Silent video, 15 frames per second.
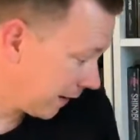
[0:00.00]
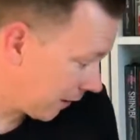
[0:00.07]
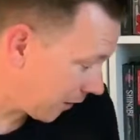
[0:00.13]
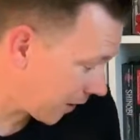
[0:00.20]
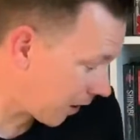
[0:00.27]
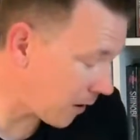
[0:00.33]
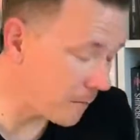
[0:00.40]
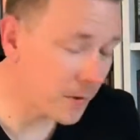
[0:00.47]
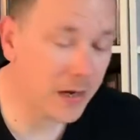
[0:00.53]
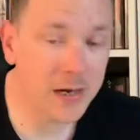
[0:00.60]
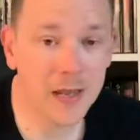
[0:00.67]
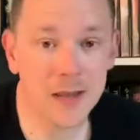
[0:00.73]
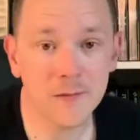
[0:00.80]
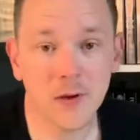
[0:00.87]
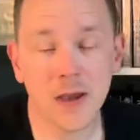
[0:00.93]
I can't
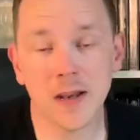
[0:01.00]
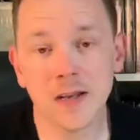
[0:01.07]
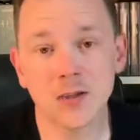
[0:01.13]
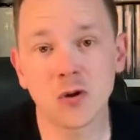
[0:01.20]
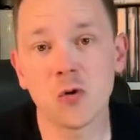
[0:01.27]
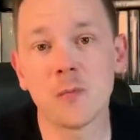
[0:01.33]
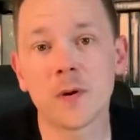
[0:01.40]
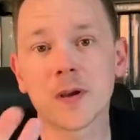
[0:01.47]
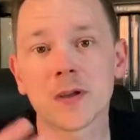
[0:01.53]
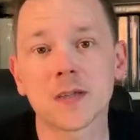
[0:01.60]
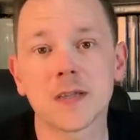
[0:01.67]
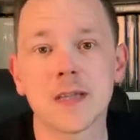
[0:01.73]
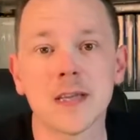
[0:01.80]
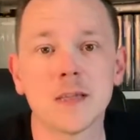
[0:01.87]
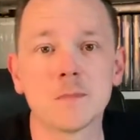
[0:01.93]
believe it, and it's all because
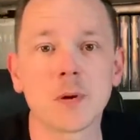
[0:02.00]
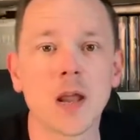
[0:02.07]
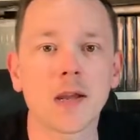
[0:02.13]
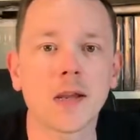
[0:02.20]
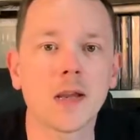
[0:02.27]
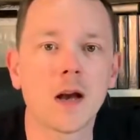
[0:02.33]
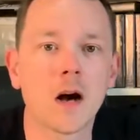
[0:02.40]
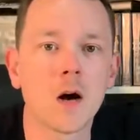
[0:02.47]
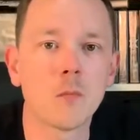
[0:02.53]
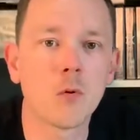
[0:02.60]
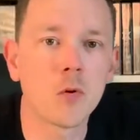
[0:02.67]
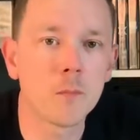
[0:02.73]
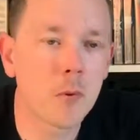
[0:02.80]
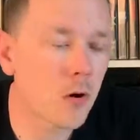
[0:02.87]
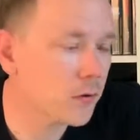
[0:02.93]
of these bloody
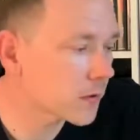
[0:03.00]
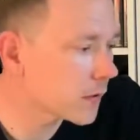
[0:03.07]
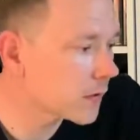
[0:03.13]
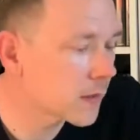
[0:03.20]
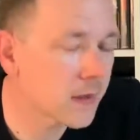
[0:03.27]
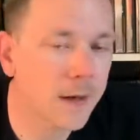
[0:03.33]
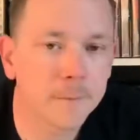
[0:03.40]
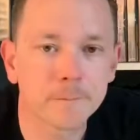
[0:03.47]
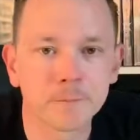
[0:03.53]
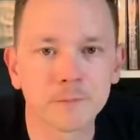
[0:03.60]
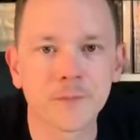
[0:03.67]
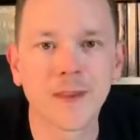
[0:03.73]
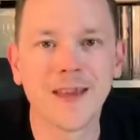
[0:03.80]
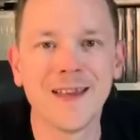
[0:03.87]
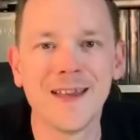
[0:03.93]
cardboard boxes, isn't
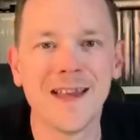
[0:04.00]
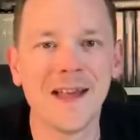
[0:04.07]
it?